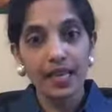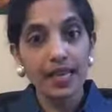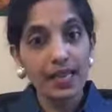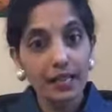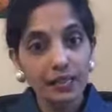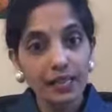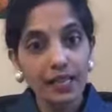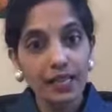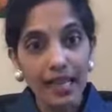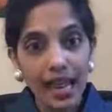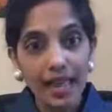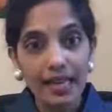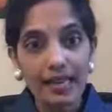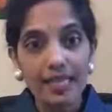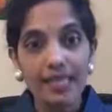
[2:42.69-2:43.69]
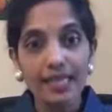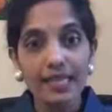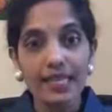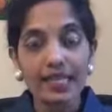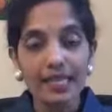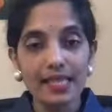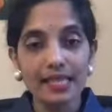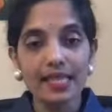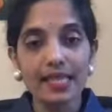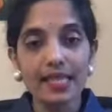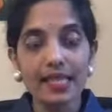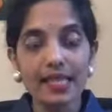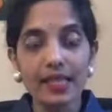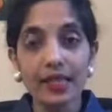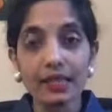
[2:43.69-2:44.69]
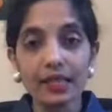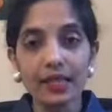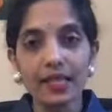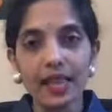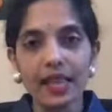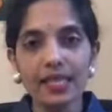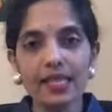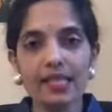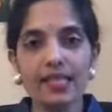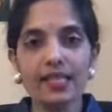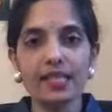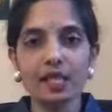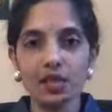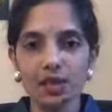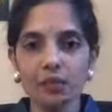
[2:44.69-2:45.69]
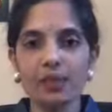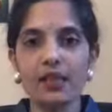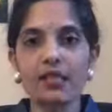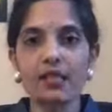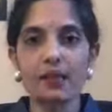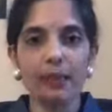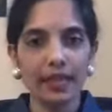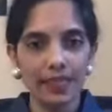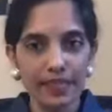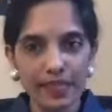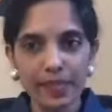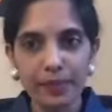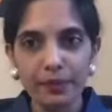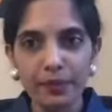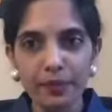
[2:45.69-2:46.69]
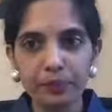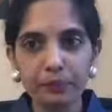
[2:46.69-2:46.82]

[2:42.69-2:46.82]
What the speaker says: Even that is determined by sleep.